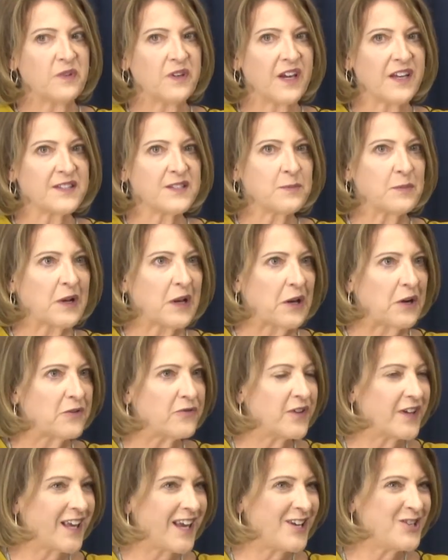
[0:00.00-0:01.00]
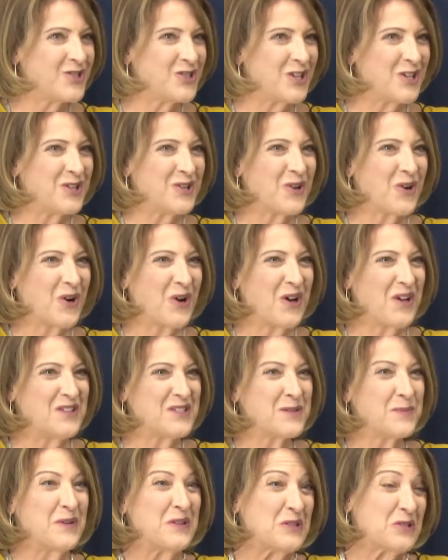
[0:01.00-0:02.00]
get some clarification on
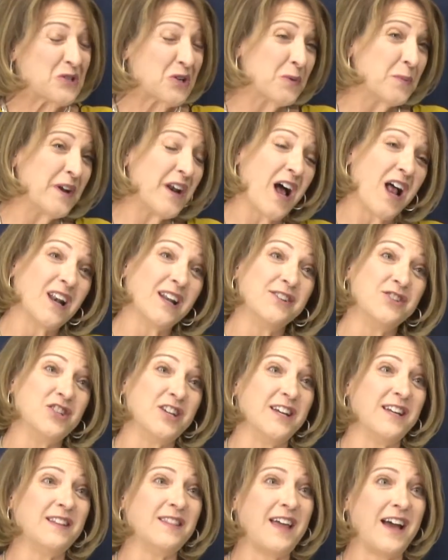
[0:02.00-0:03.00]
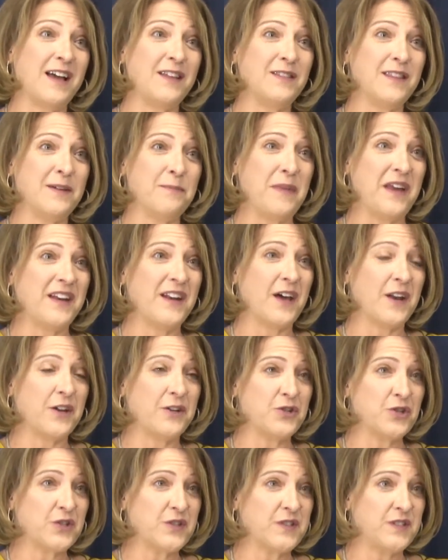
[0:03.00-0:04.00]
some of the terminology that they may not
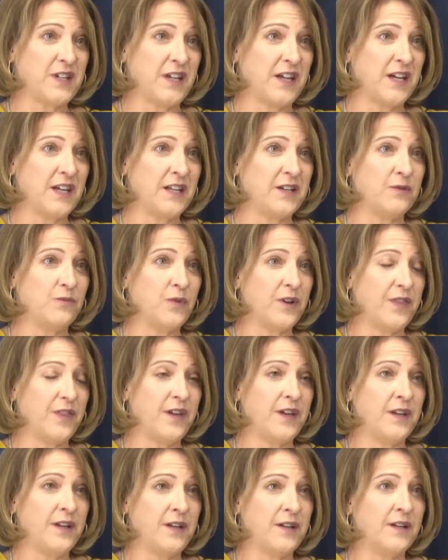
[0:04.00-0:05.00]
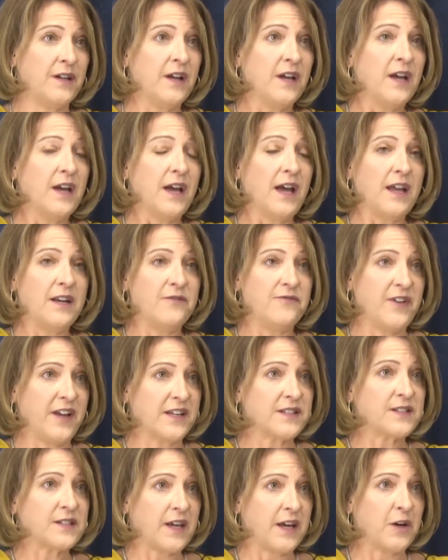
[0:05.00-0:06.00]
understand within an
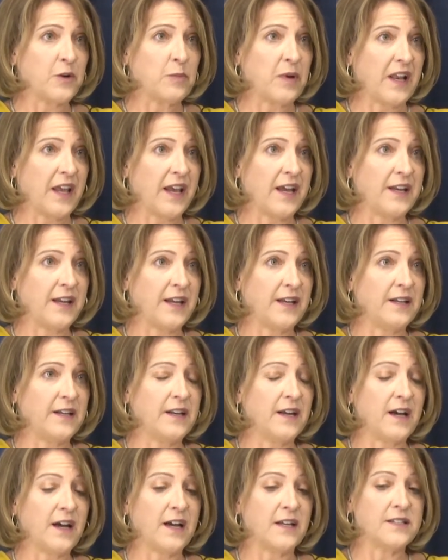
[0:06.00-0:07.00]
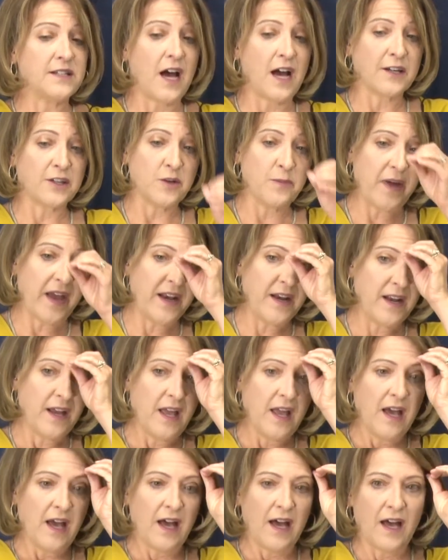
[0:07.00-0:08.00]
advanced care planning uh, document.
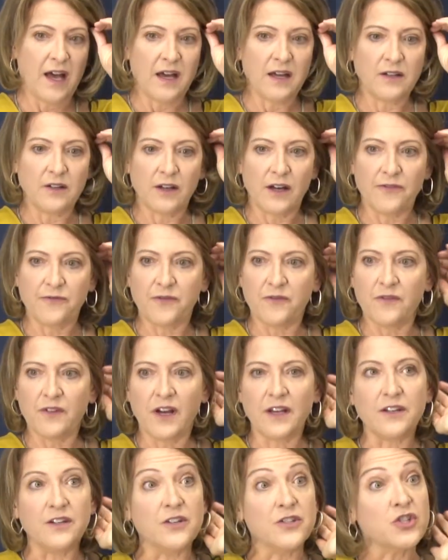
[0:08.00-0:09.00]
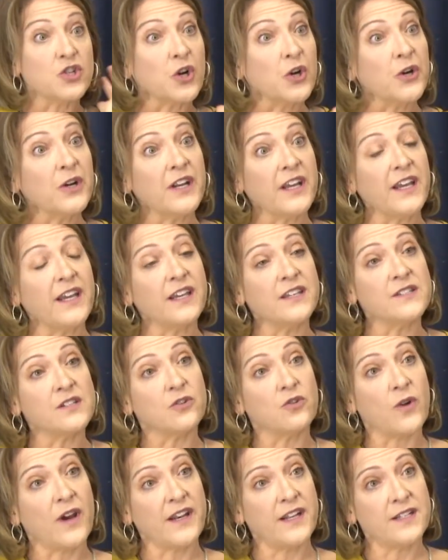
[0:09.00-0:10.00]
Uh, a, an attorney is a
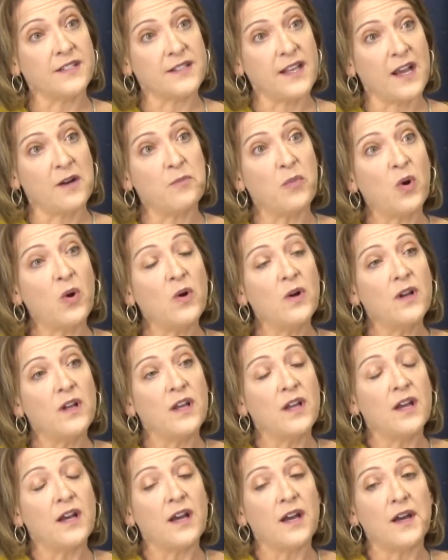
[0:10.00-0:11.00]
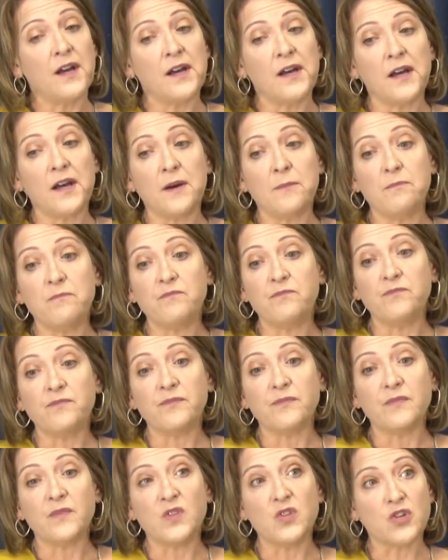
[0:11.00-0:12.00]
great example, um,
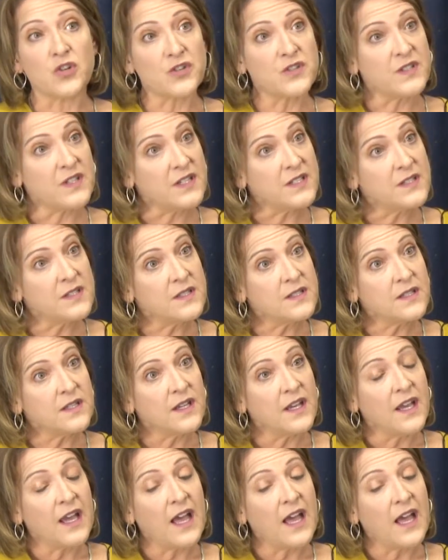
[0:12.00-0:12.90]
nurses,